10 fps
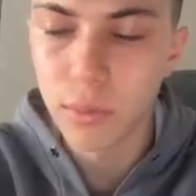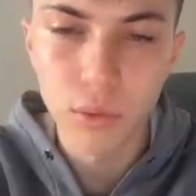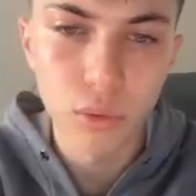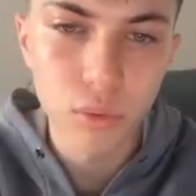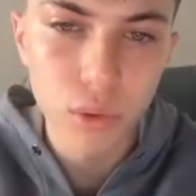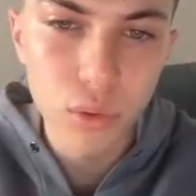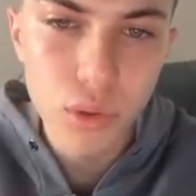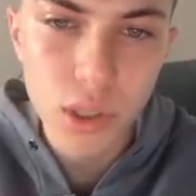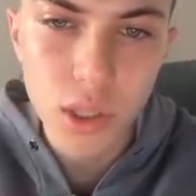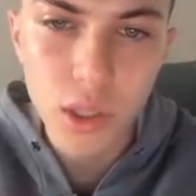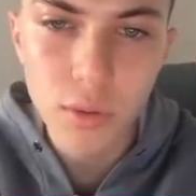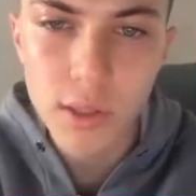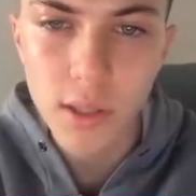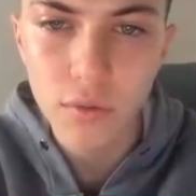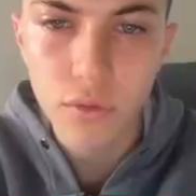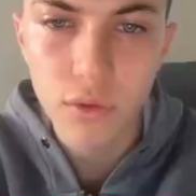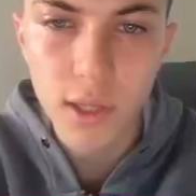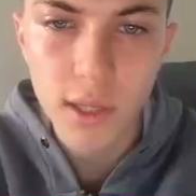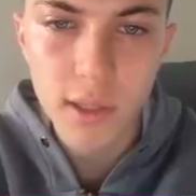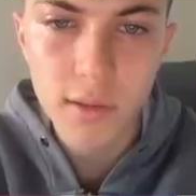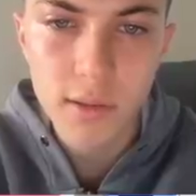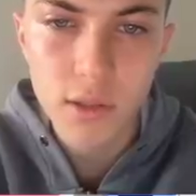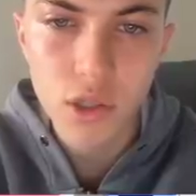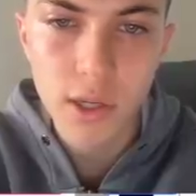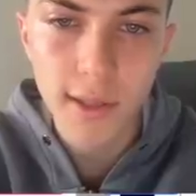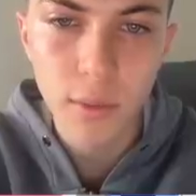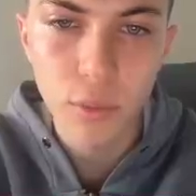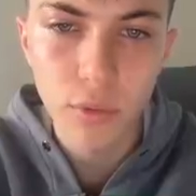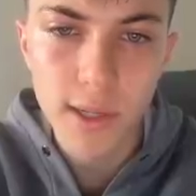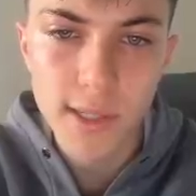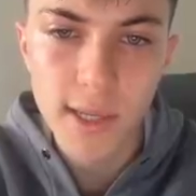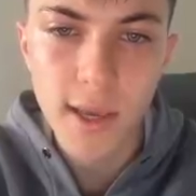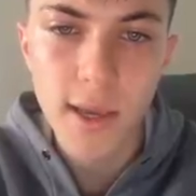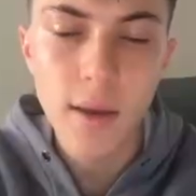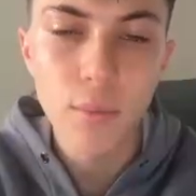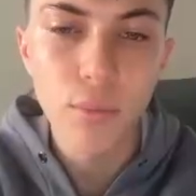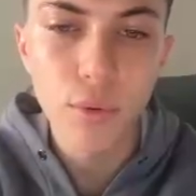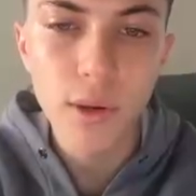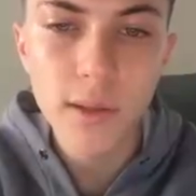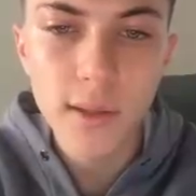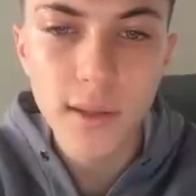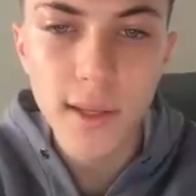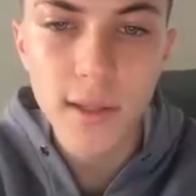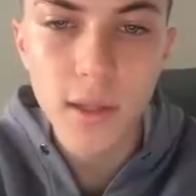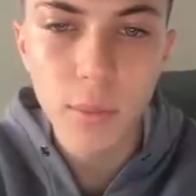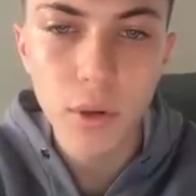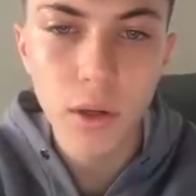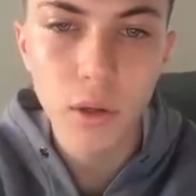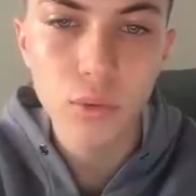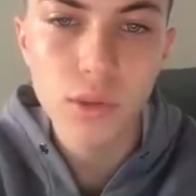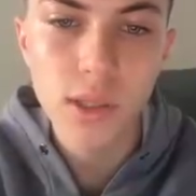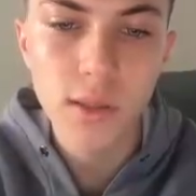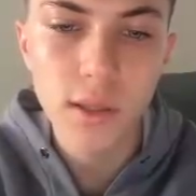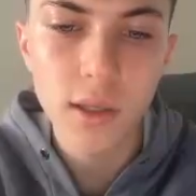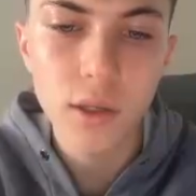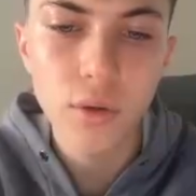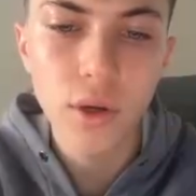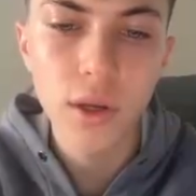But what we do see here is after the indecision candle, price printed ended up closing the year